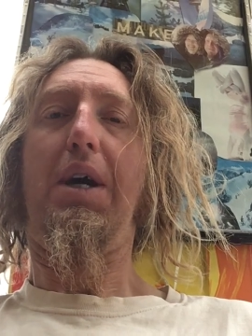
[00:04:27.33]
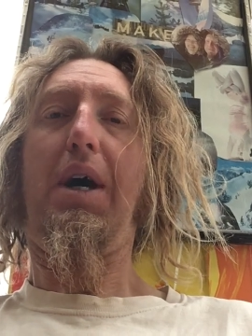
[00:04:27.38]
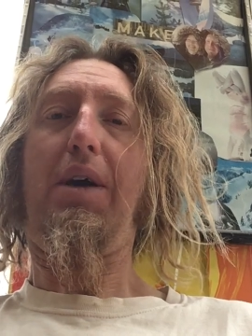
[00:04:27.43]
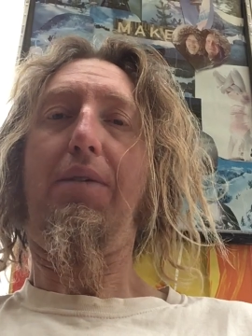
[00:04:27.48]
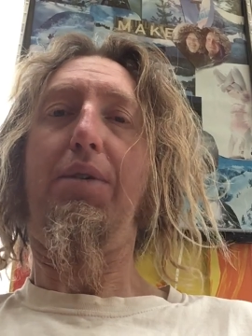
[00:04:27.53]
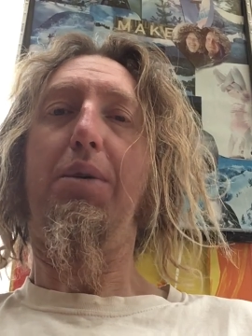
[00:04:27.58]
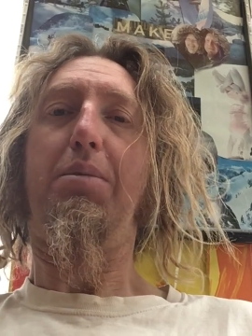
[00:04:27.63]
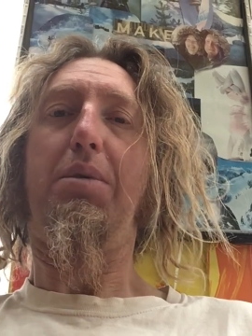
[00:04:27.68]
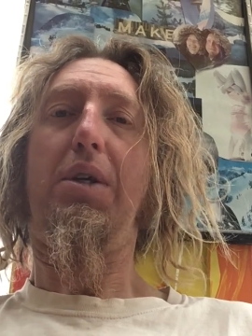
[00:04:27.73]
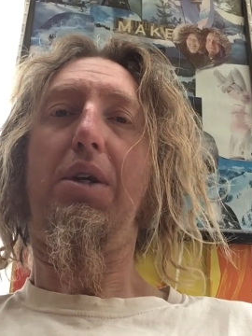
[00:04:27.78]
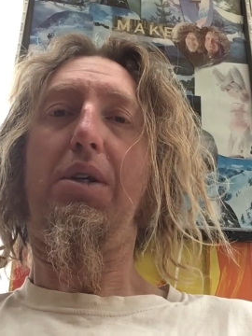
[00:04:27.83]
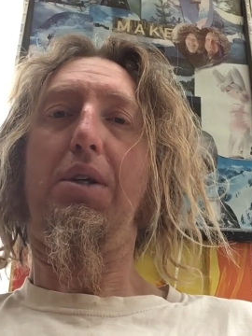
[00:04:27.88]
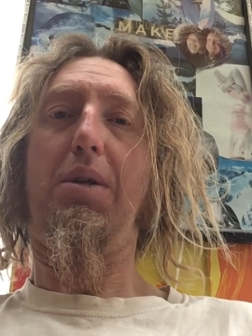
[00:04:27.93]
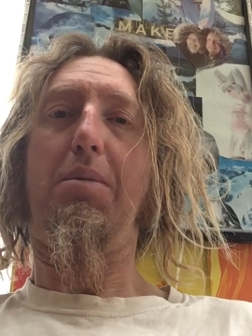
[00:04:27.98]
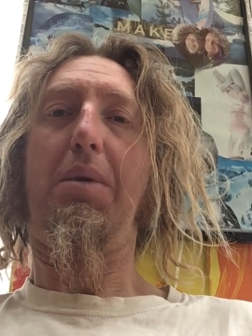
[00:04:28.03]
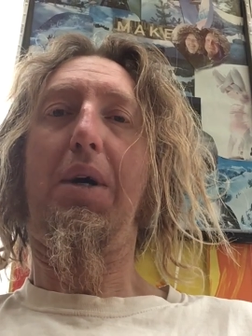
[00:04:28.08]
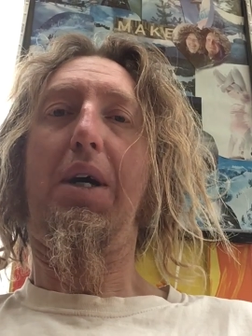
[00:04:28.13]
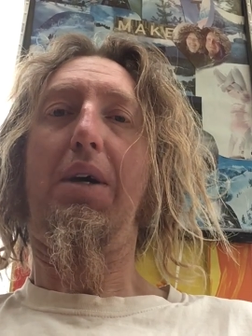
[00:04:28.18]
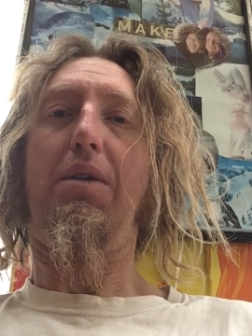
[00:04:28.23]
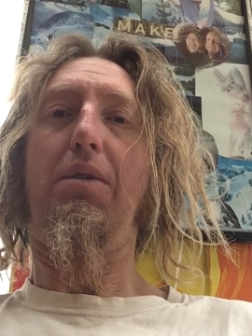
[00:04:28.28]
I feel pretty
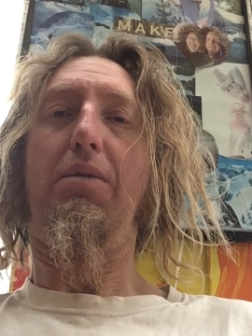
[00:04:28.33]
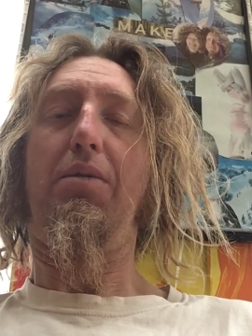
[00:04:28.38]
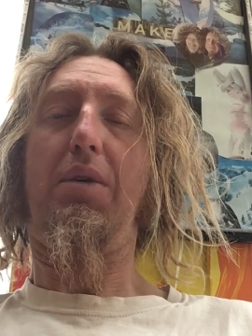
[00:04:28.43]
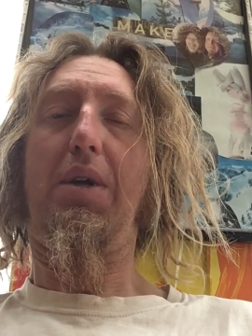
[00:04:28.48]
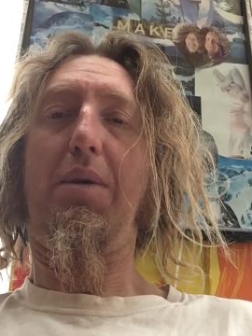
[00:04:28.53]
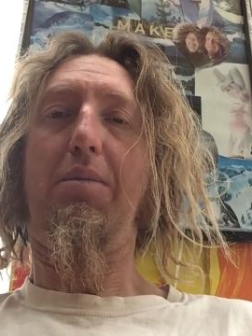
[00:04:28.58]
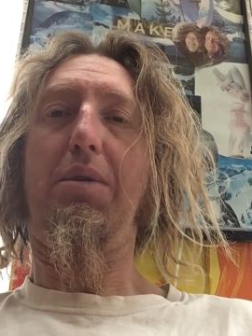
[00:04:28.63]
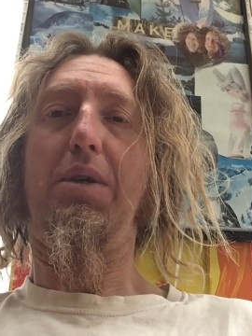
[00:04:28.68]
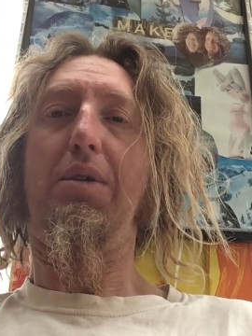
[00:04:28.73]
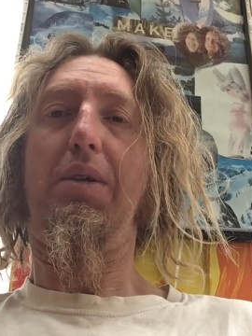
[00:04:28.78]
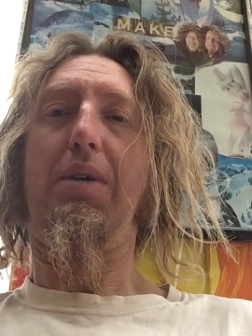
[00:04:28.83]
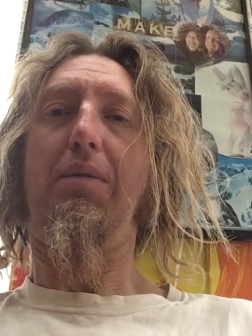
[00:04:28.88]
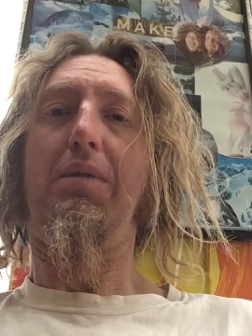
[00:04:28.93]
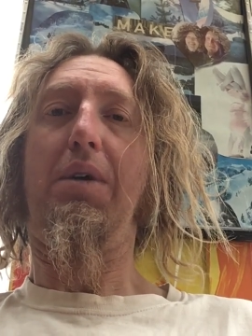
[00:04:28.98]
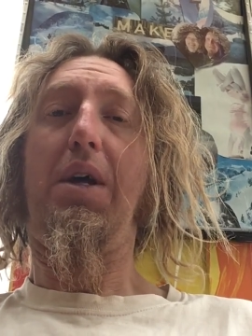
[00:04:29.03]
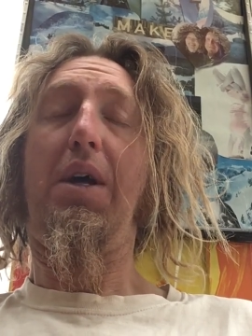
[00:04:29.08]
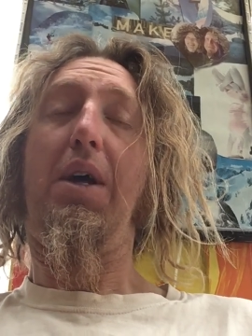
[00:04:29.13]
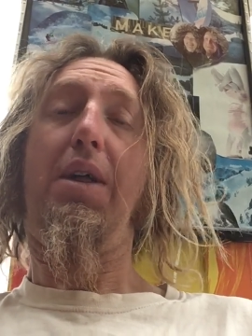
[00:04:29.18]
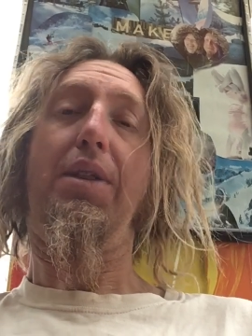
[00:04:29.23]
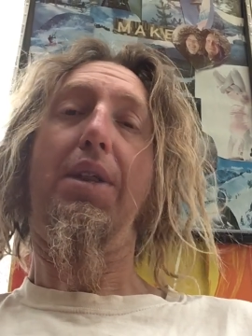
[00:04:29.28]
good about what I'm doing.
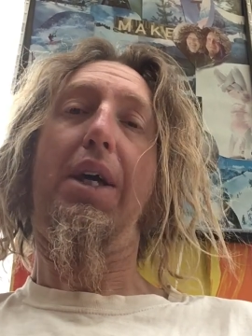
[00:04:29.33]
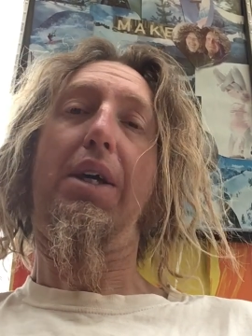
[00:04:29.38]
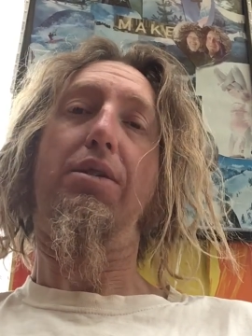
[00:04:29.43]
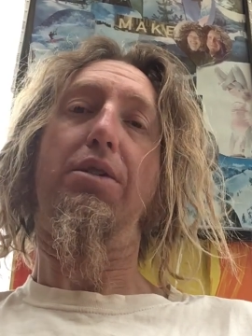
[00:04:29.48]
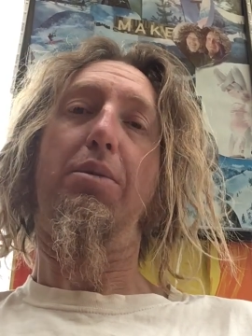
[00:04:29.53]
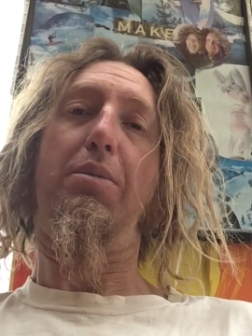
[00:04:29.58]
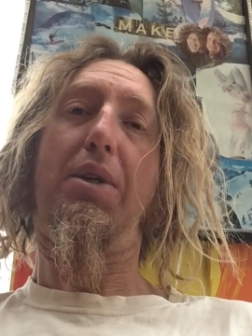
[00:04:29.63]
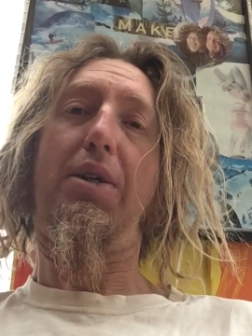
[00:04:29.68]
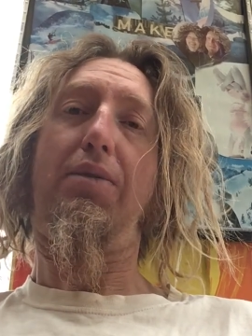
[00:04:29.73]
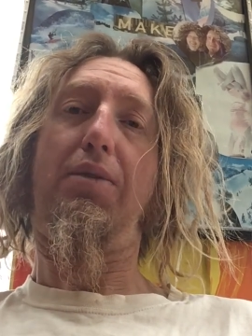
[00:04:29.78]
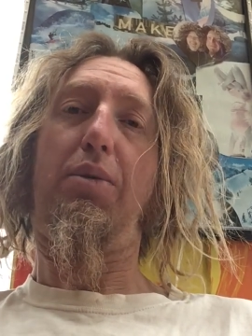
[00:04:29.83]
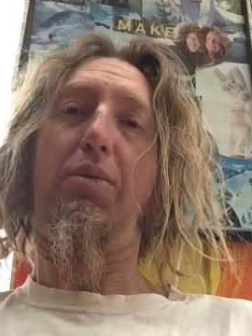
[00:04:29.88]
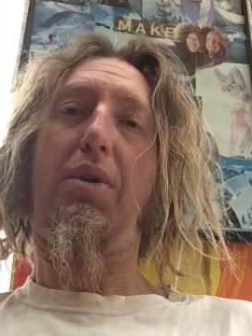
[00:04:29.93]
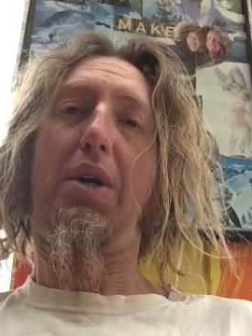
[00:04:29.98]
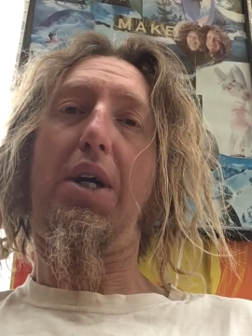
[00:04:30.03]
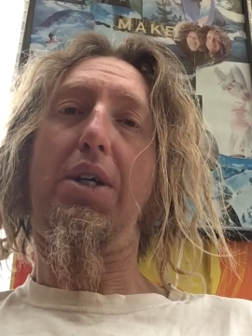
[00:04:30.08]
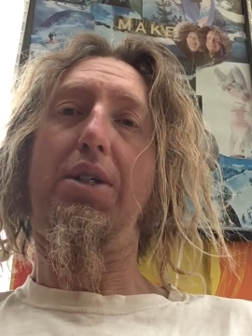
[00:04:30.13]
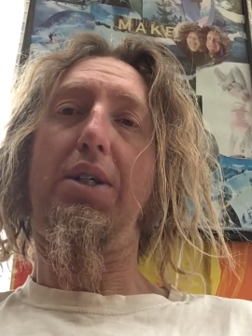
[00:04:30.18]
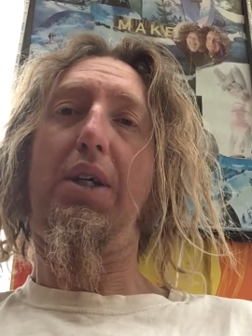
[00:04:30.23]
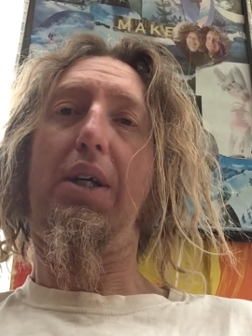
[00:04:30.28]
Thanks so much for
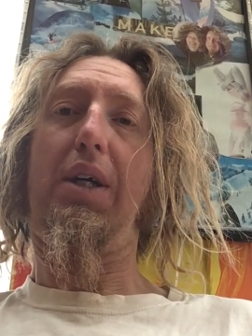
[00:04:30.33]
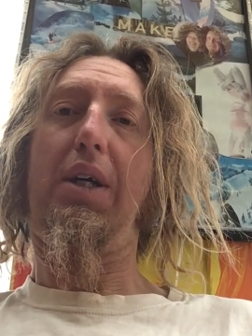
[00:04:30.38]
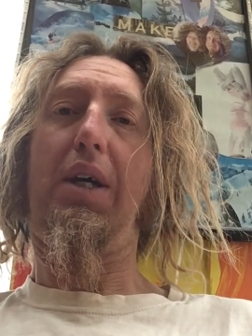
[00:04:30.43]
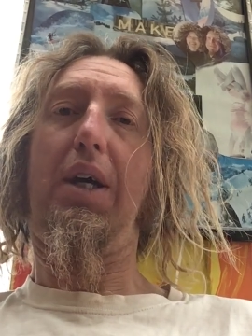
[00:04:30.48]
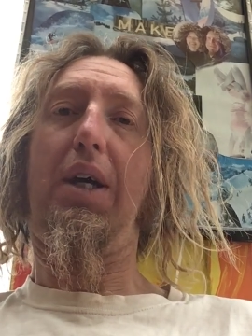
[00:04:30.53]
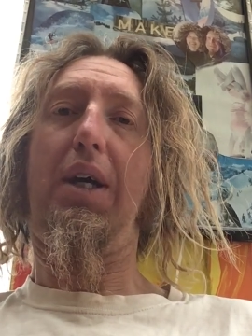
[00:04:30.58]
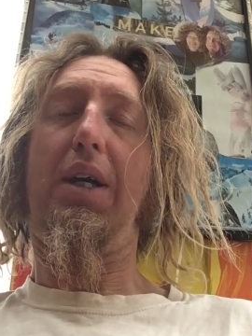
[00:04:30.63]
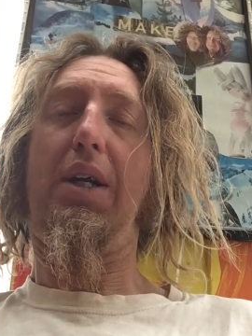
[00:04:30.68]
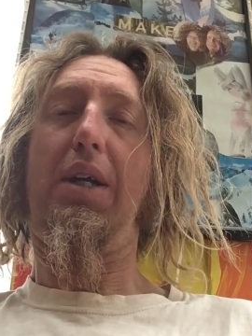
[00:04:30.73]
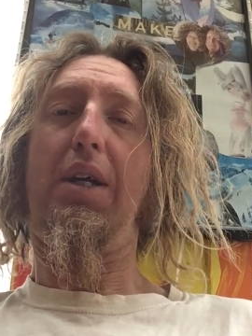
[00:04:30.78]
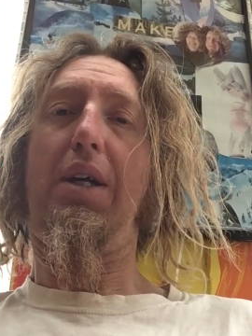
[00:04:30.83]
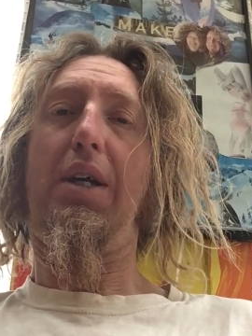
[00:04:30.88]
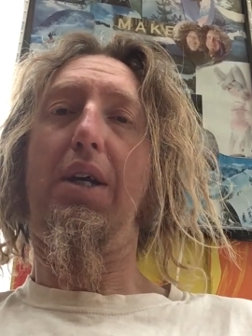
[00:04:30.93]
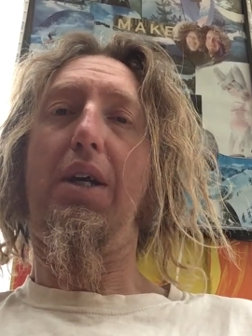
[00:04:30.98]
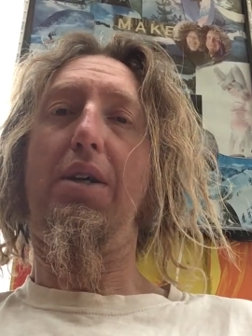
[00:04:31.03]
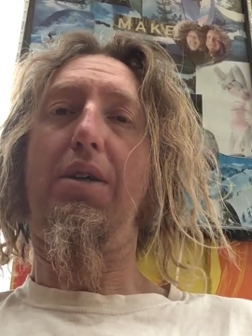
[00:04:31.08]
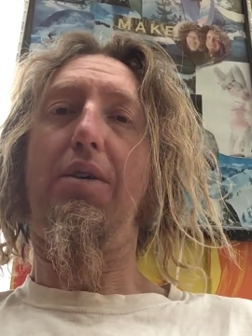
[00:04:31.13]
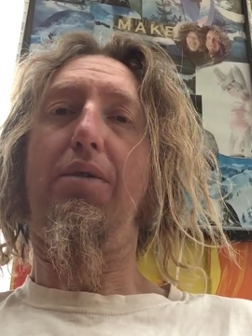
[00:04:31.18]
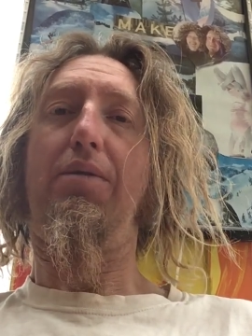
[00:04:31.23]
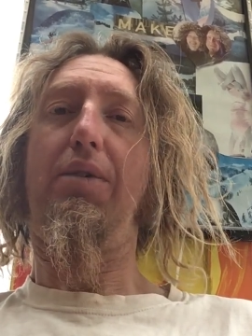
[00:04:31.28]
watching, and
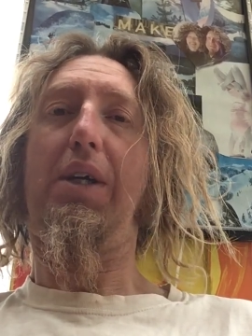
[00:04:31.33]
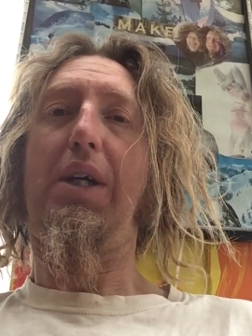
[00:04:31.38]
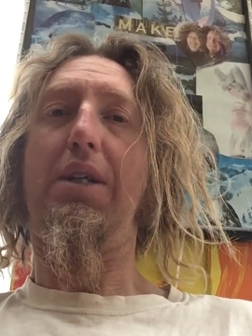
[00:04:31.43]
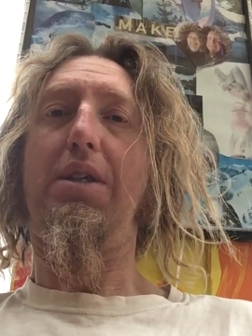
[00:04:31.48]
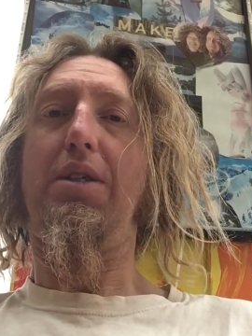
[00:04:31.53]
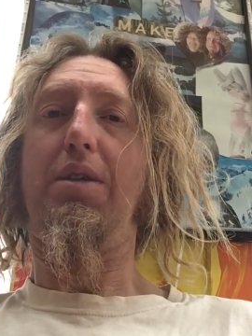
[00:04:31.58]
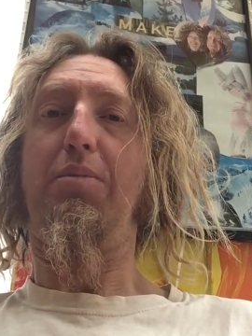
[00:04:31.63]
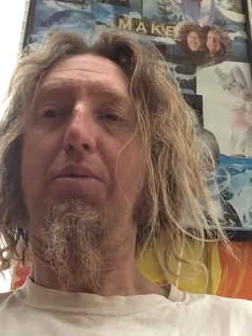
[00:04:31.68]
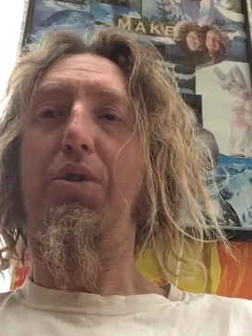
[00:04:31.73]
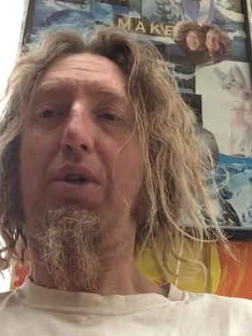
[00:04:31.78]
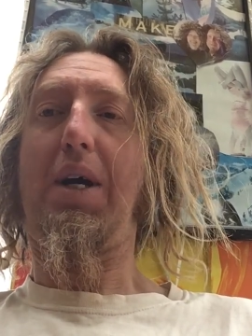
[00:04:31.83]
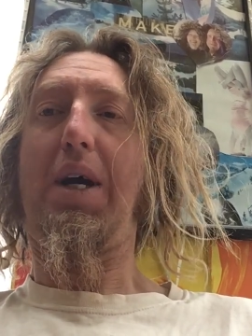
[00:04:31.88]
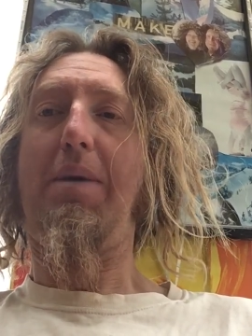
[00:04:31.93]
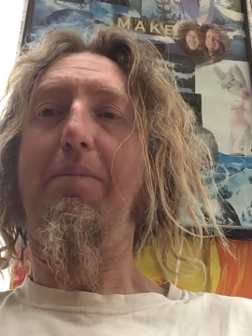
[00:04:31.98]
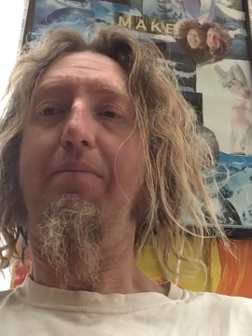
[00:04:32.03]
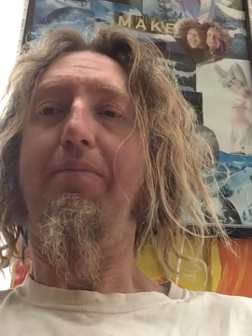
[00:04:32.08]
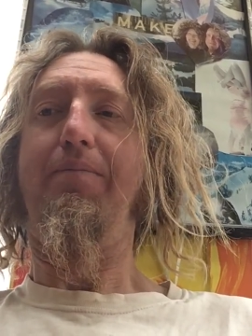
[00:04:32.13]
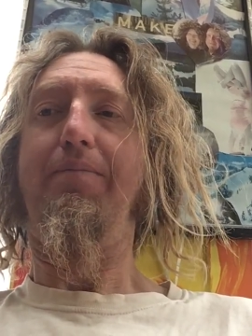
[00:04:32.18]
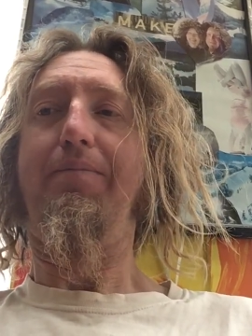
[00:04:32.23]
don't forget to subscribe.